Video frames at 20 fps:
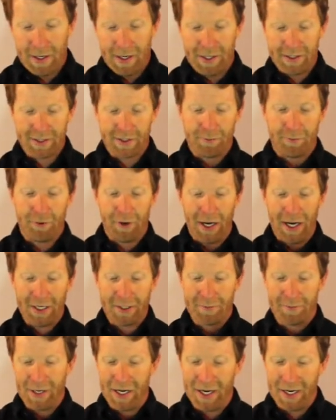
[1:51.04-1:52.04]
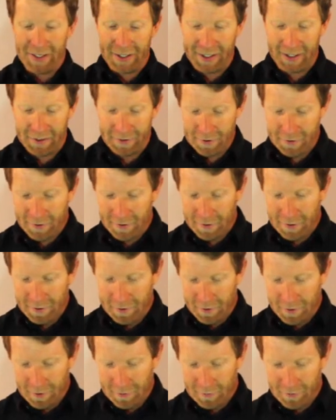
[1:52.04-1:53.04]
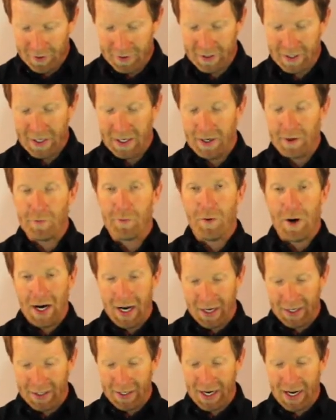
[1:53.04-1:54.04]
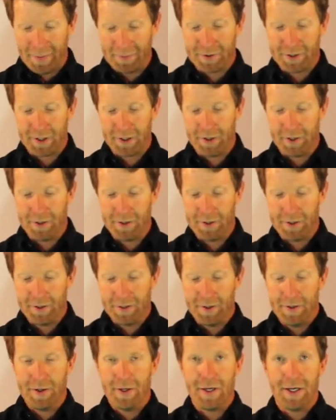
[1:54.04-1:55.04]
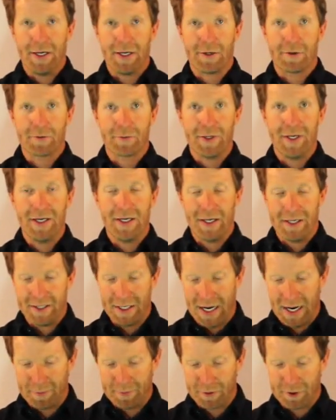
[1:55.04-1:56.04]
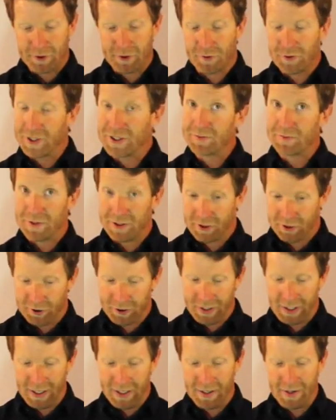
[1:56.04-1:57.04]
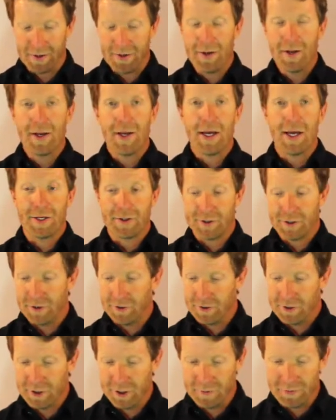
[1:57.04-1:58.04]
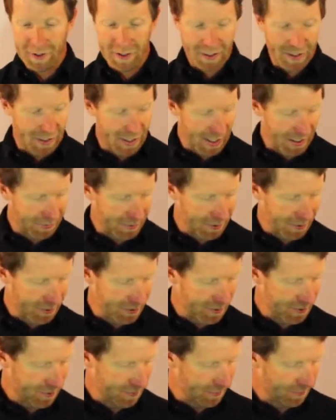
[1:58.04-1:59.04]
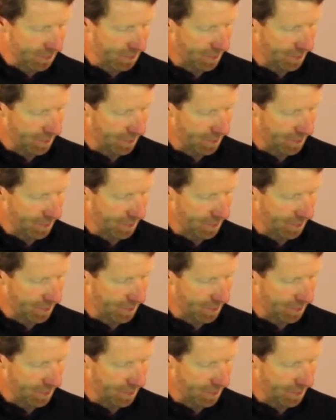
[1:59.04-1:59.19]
a supplies baggie with a Y adapter a green adapter Christmas tree, and two tubing connectors.